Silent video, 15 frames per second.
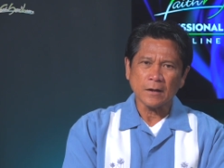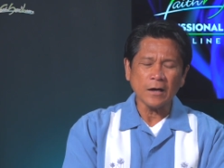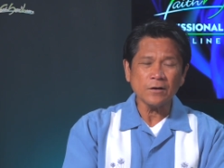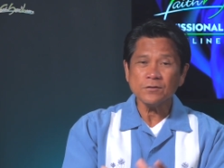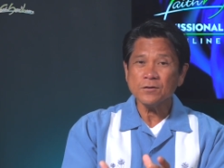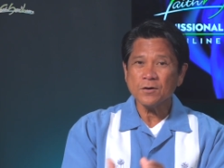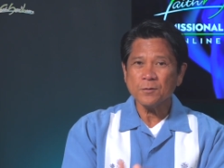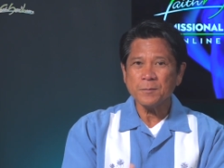I
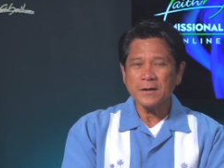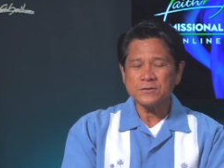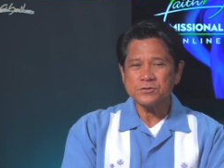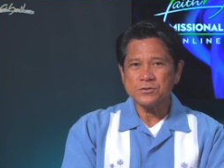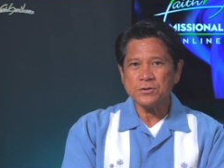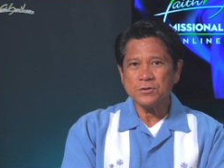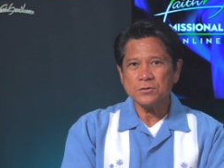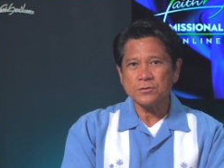don't know
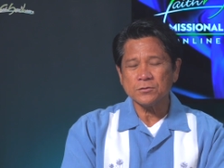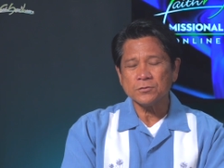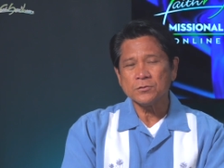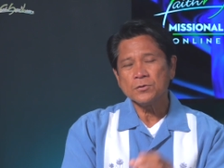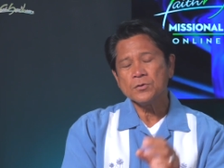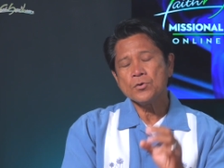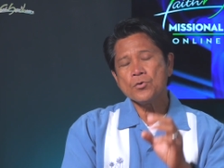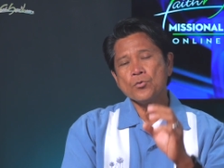about
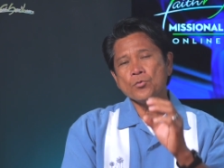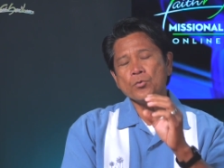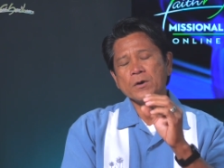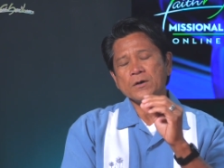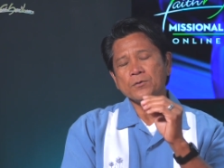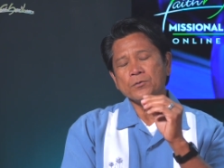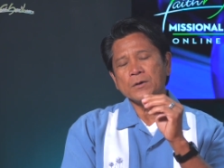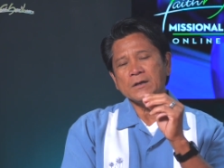you,
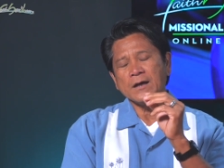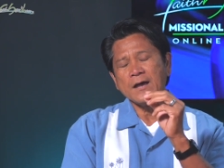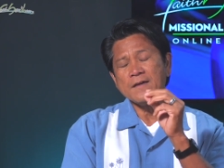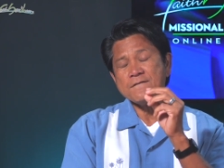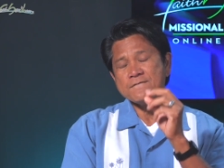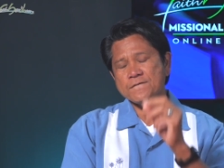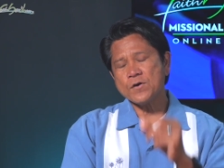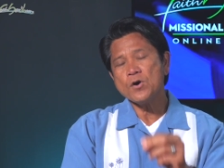when
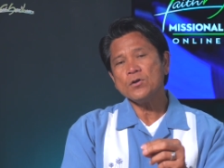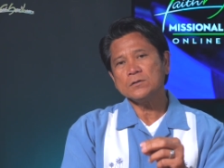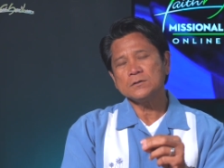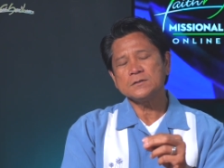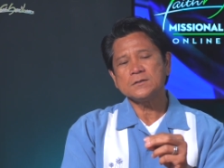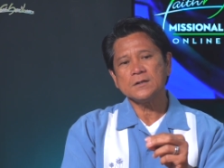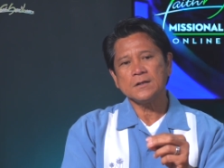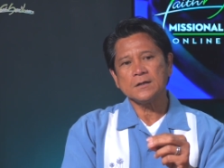I
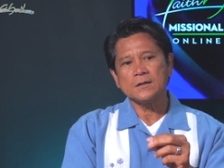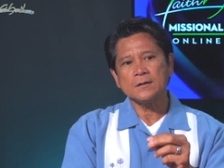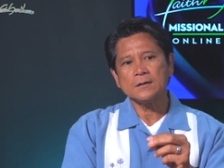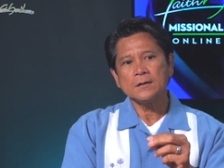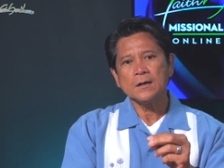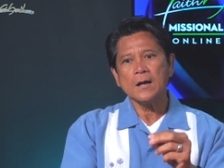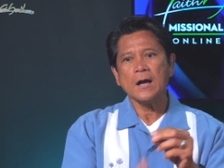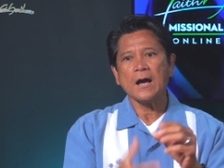
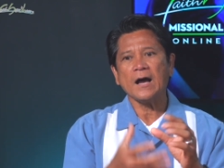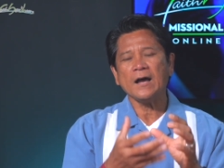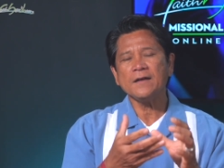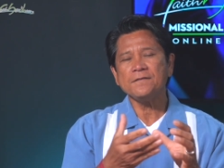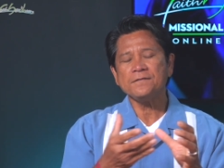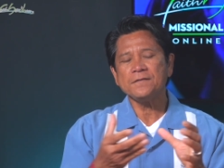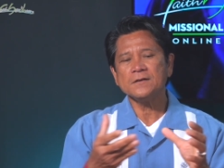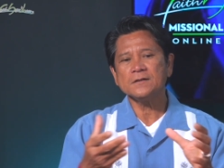volunteer,
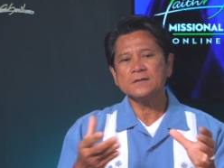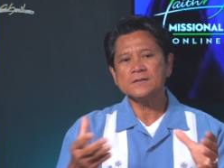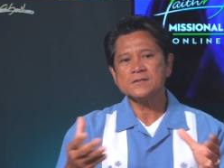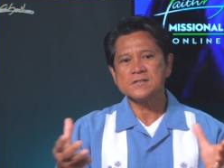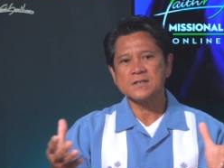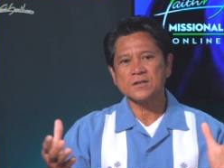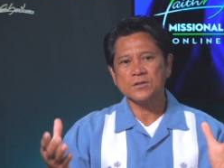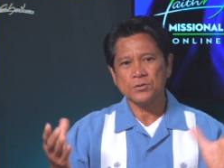I feel
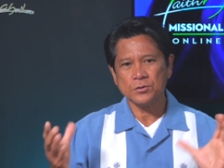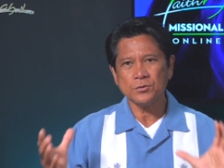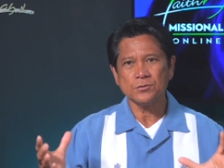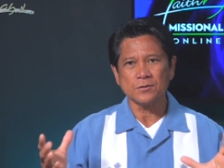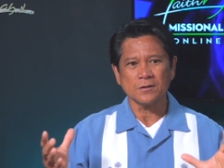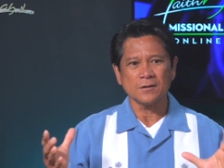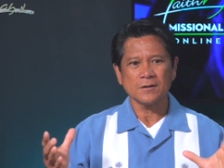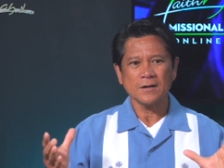
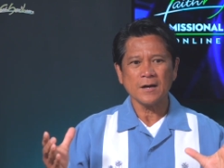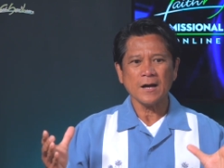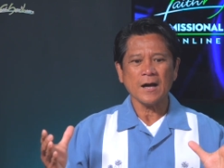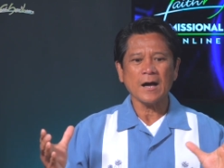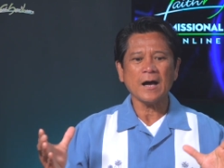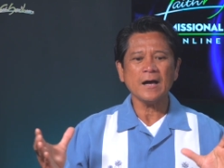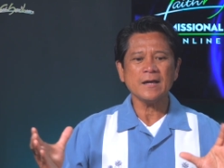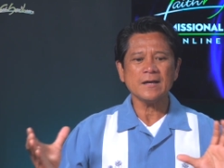secure.
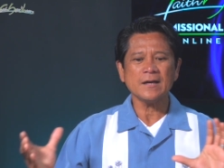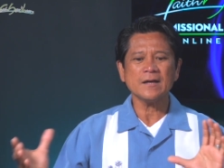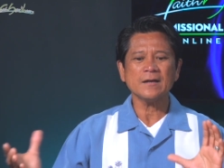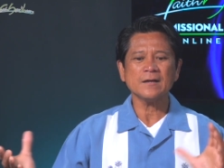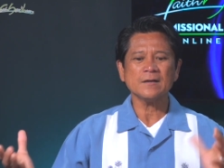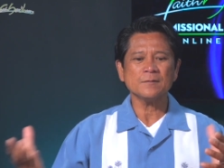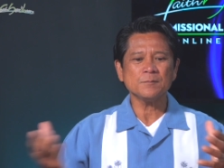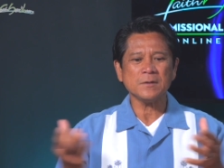I
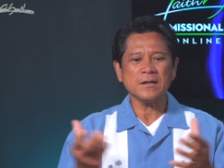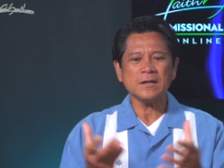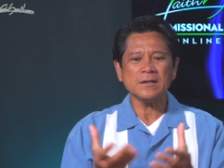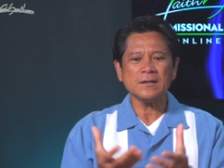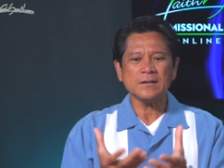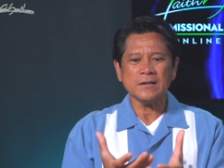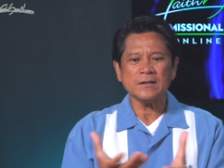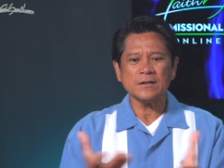am
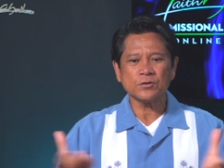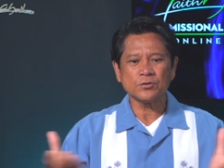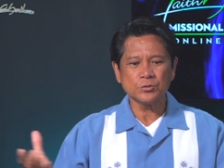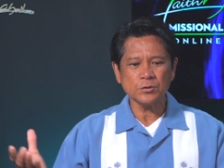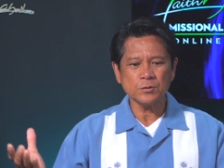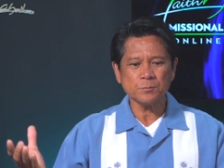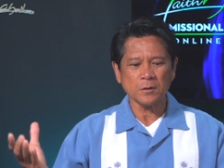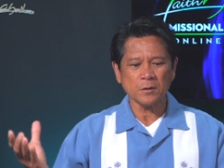in a
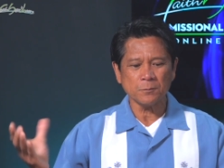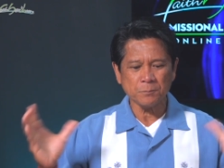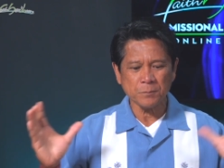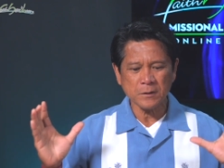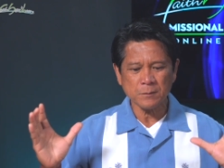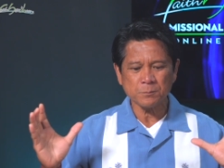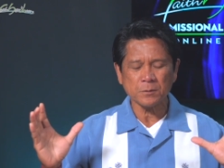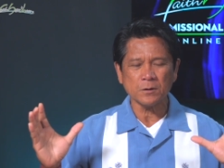group of
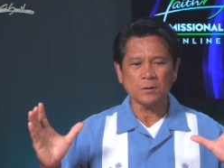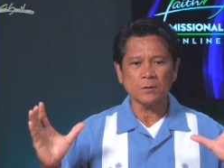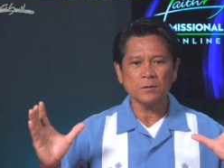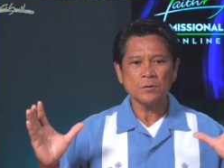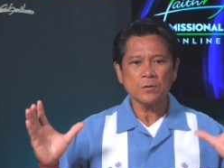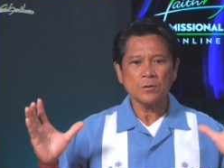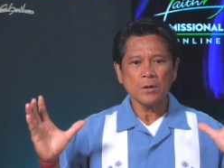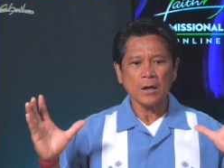
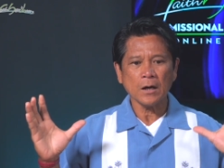people